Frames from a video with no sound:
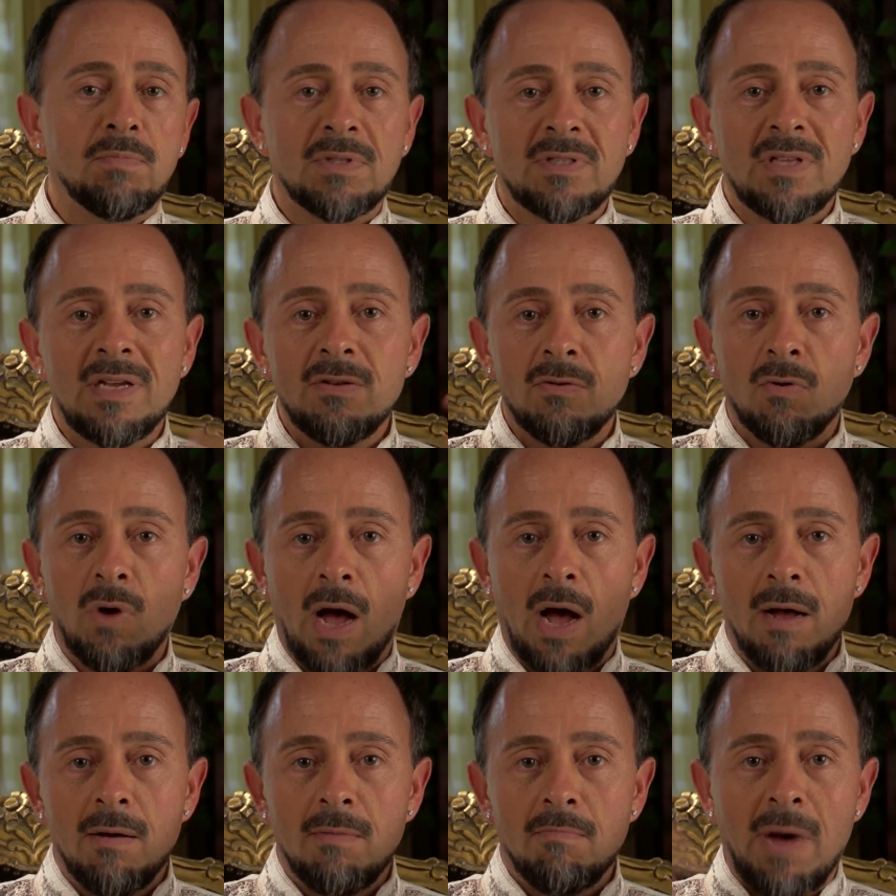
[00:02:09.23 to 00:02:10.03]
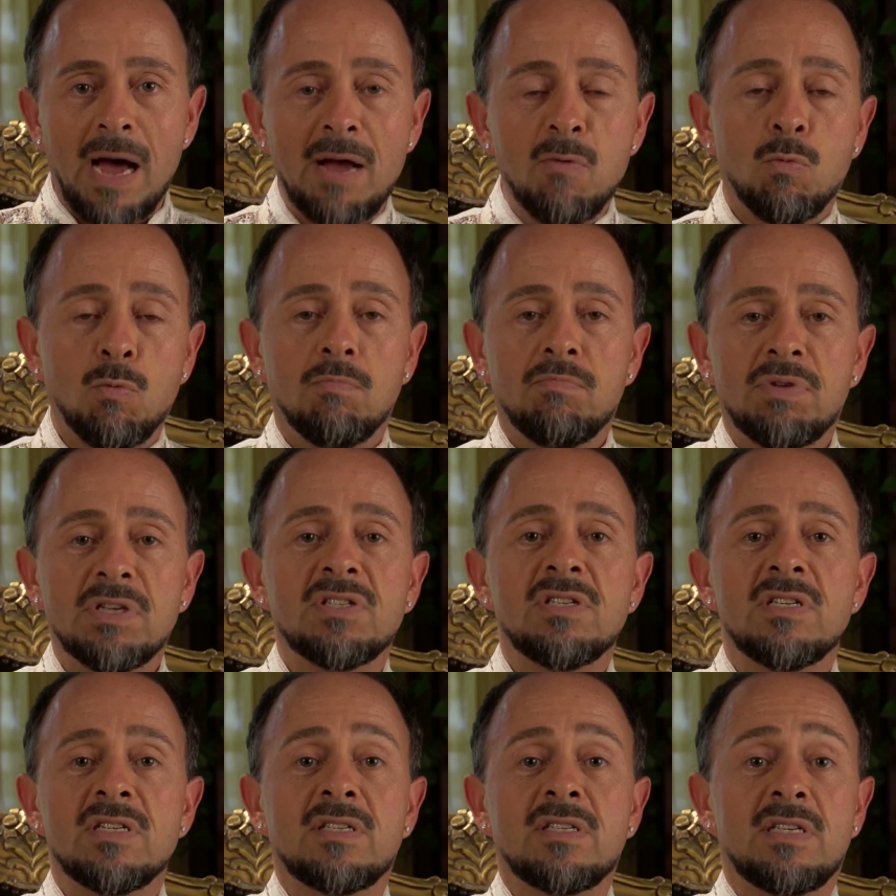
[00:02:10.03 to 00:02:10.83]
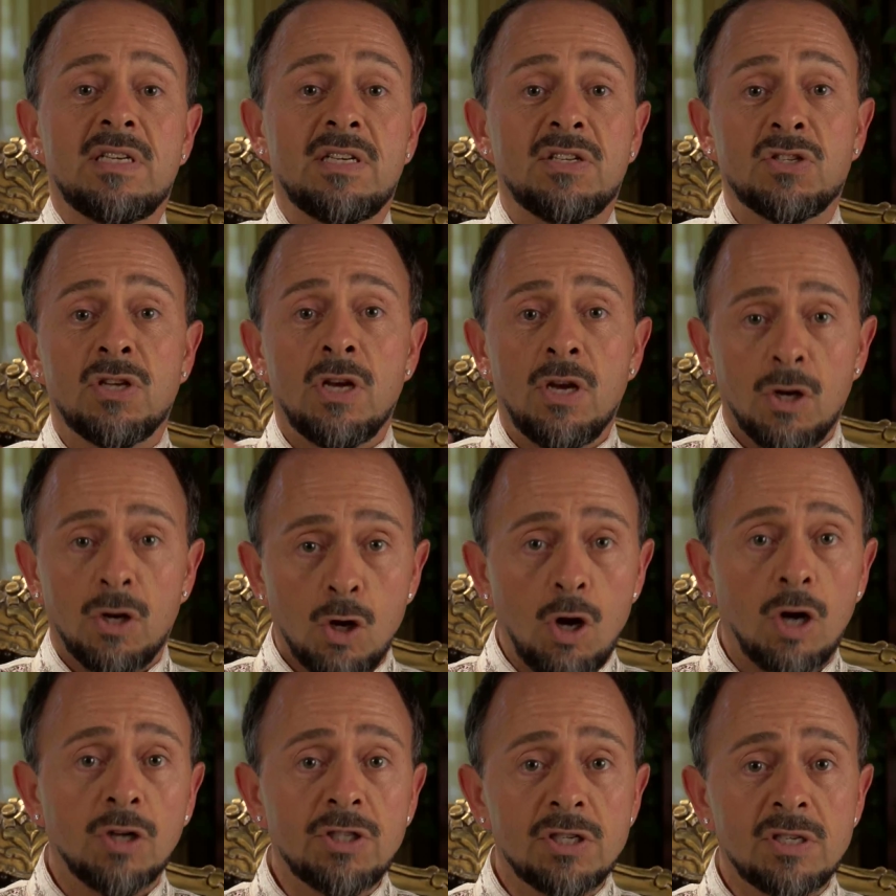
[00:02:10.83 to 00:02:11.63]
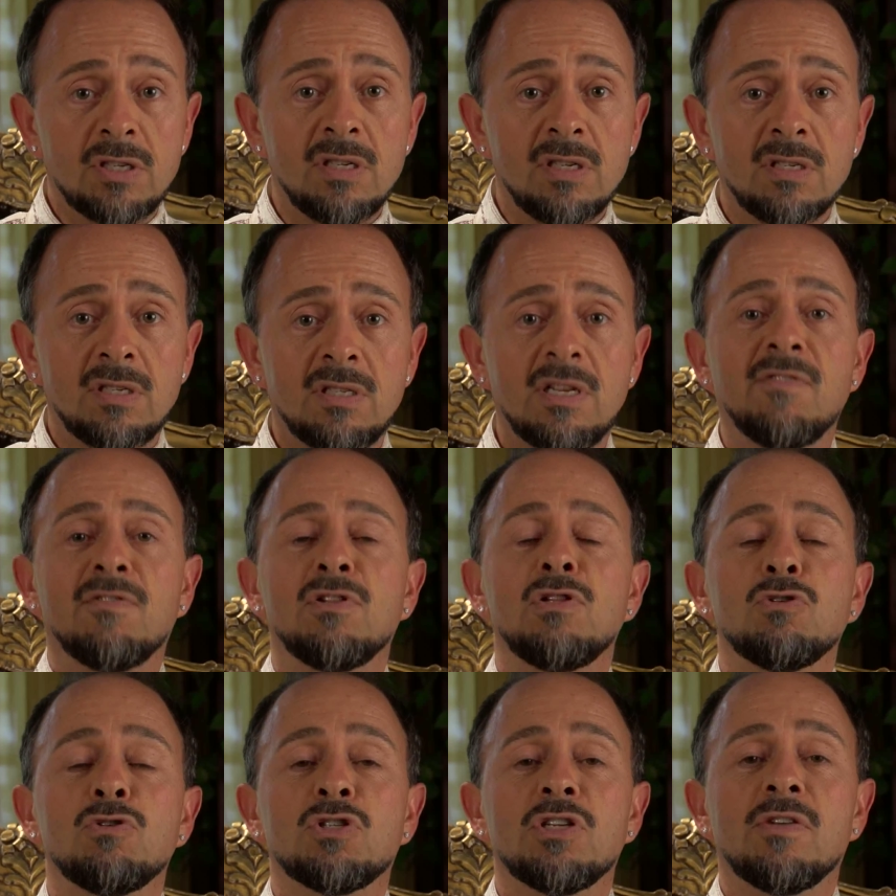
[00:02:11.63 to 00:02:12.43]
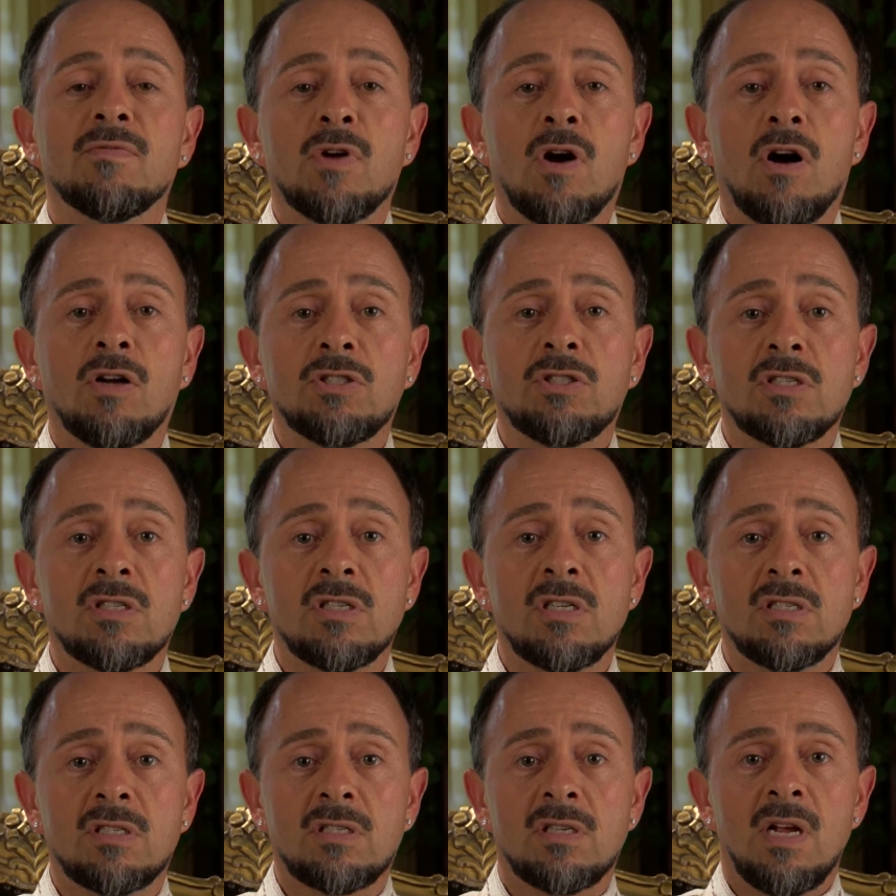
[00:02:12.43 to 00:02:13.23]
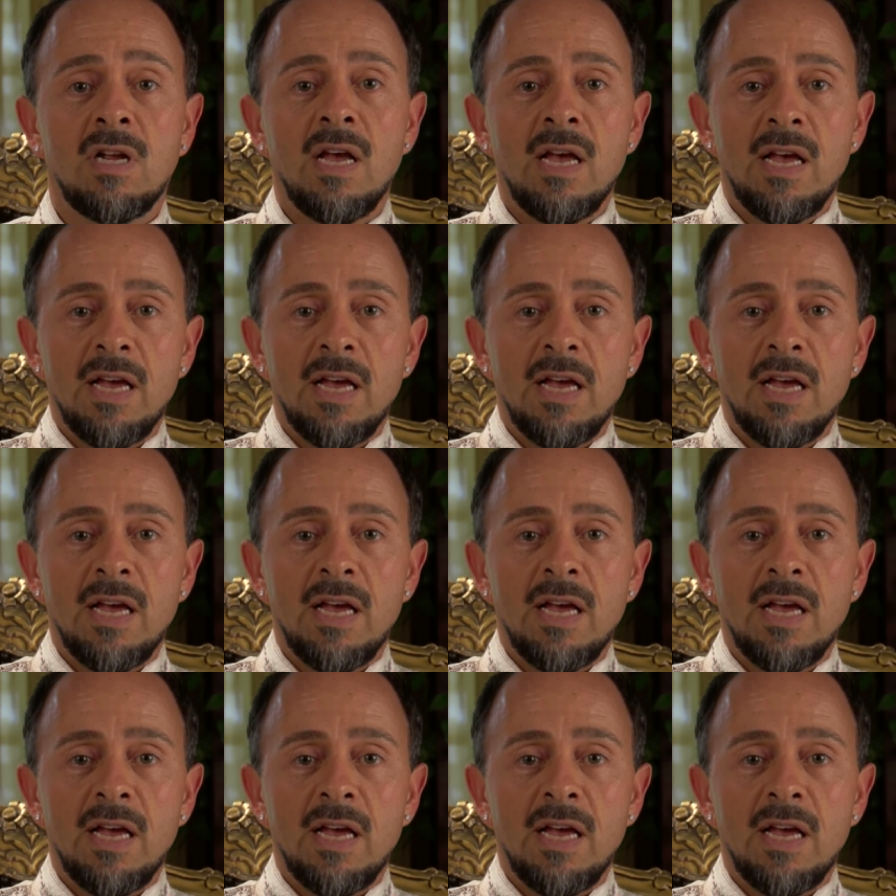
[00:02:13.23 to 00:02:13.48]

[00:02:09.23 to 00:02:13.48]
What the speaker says: But then my business is consciousness, evolution of consciousness.